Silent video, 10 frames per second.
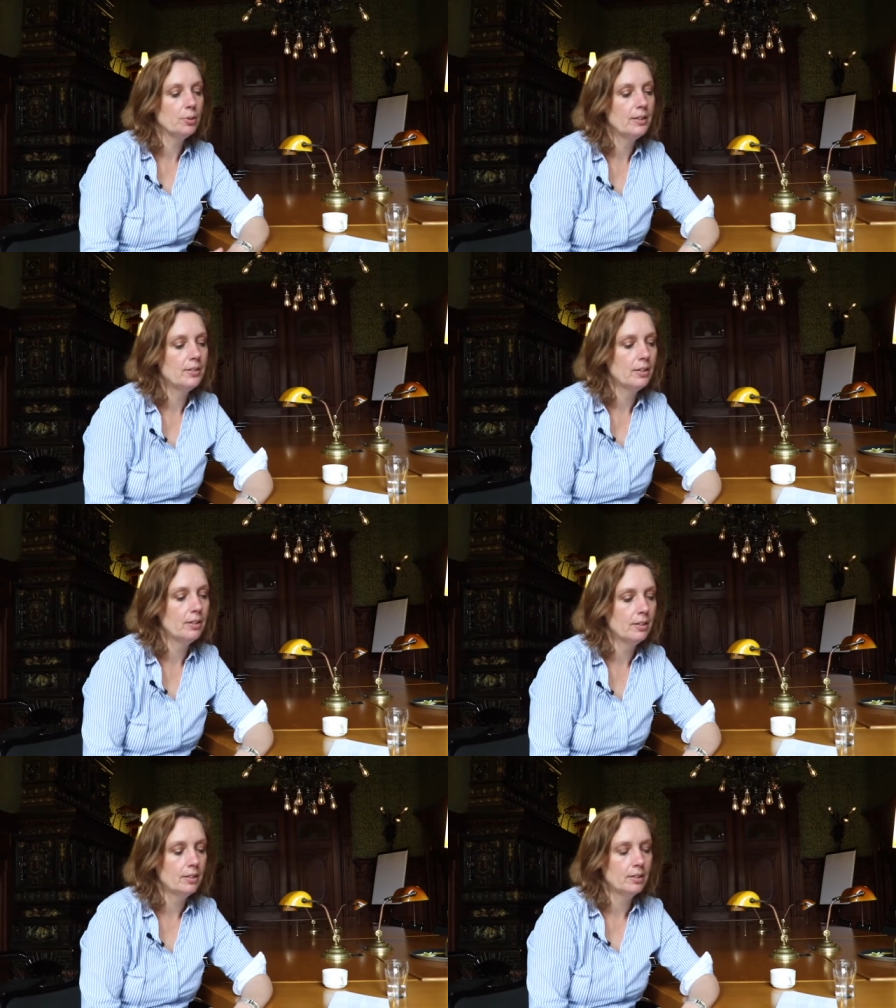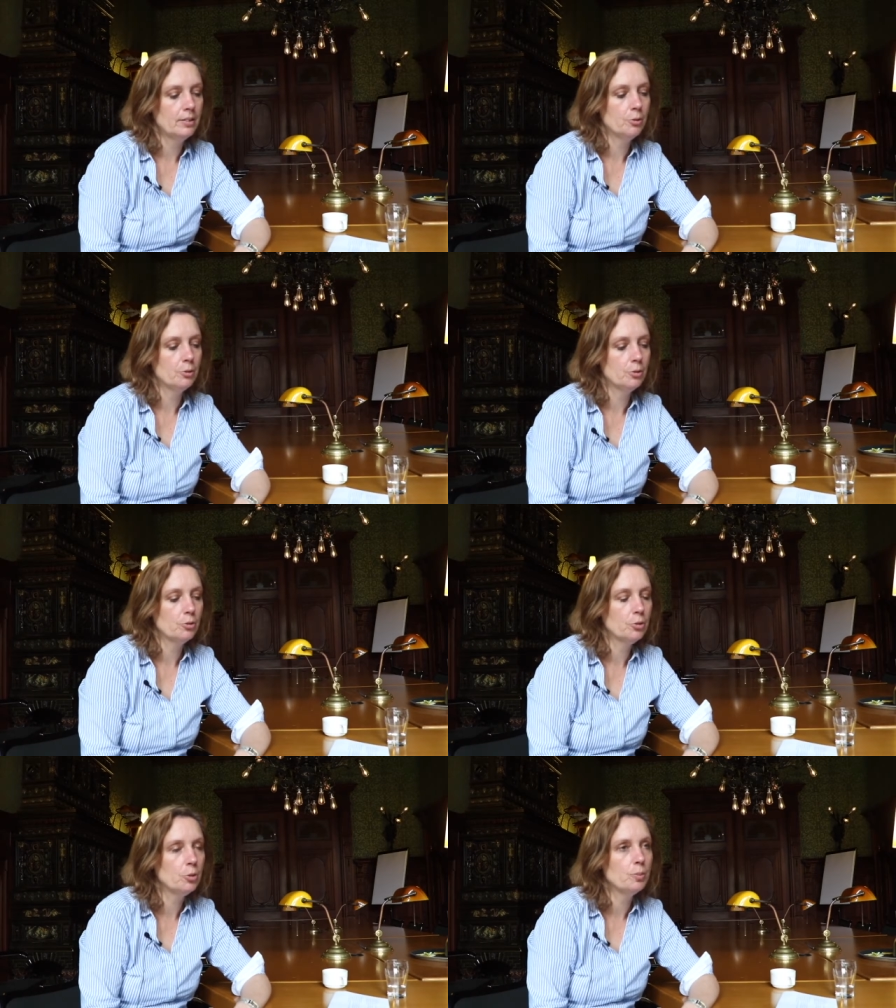with uh, a different
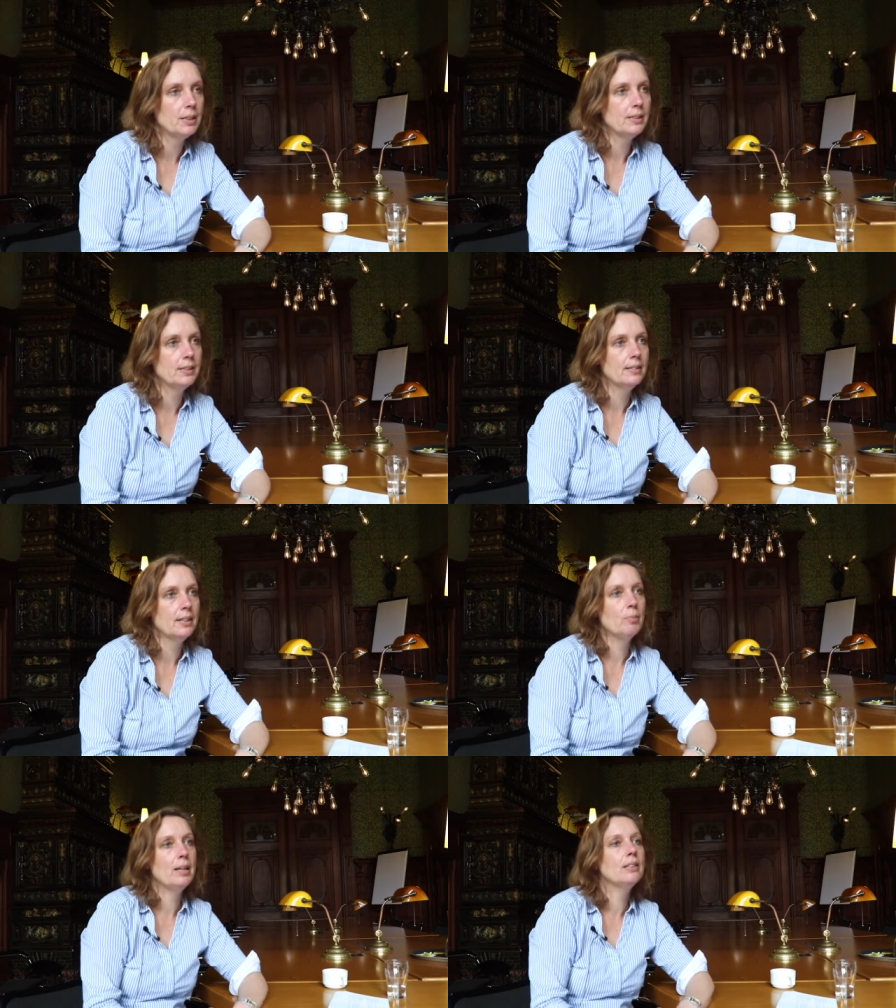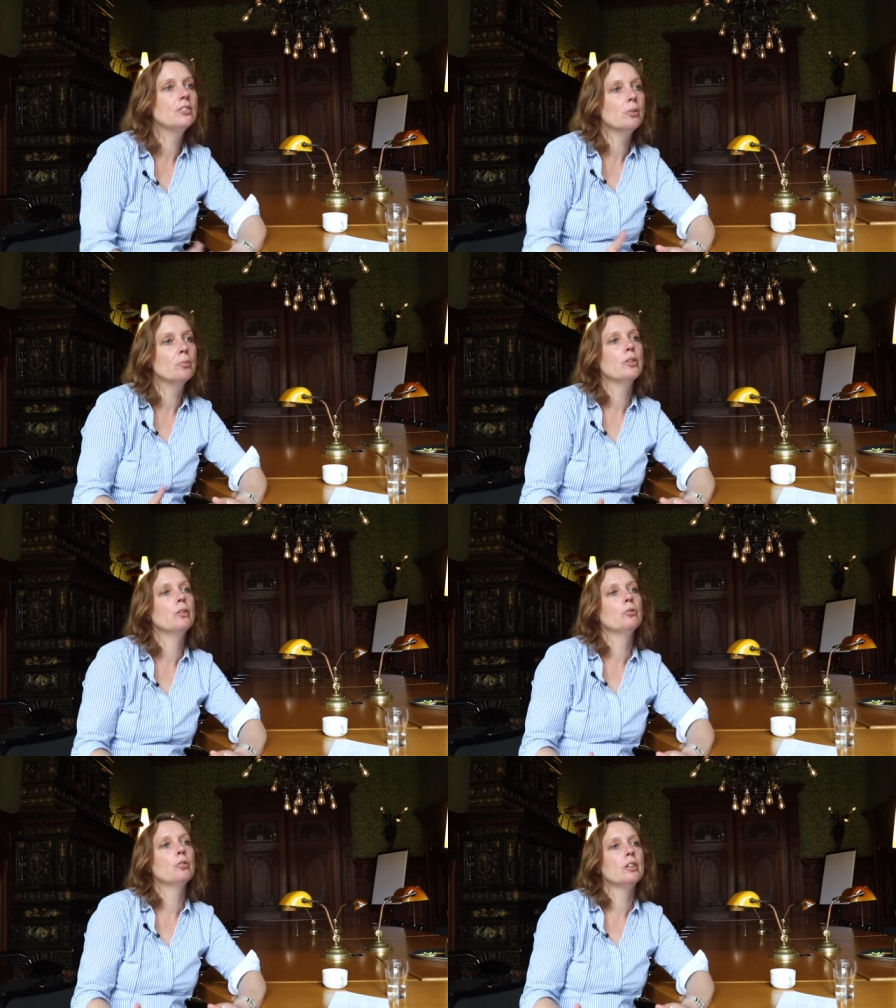group is that they made
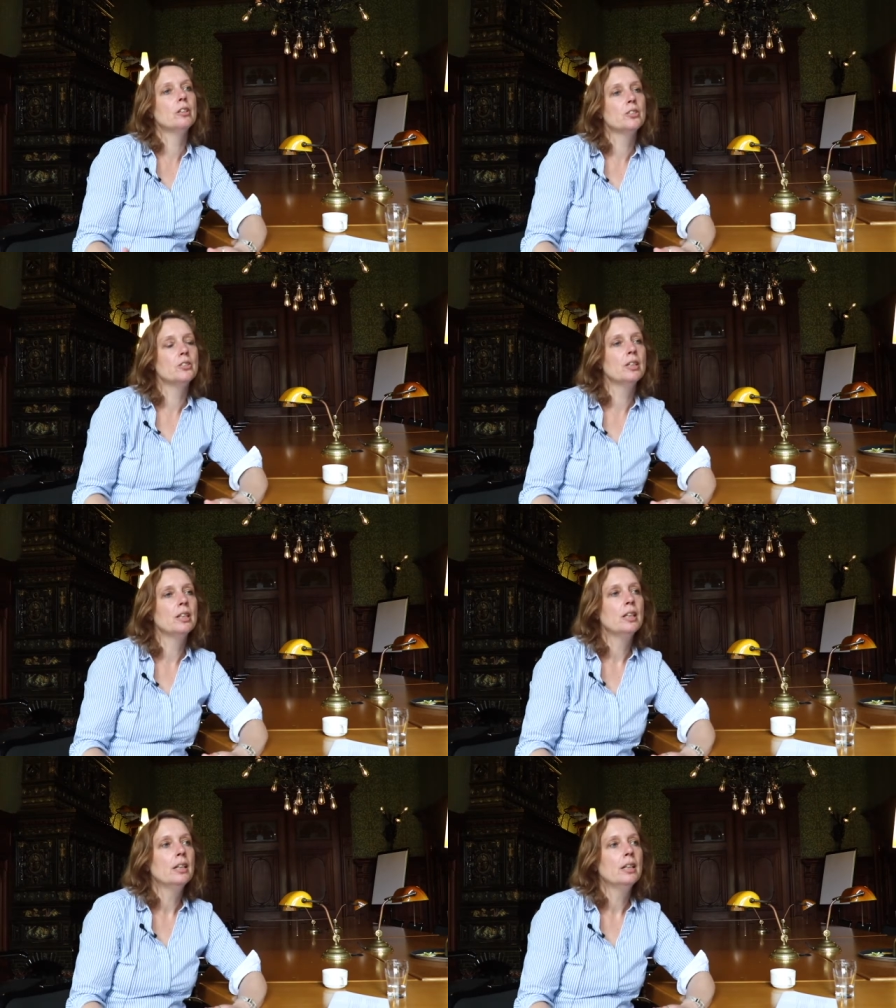something for us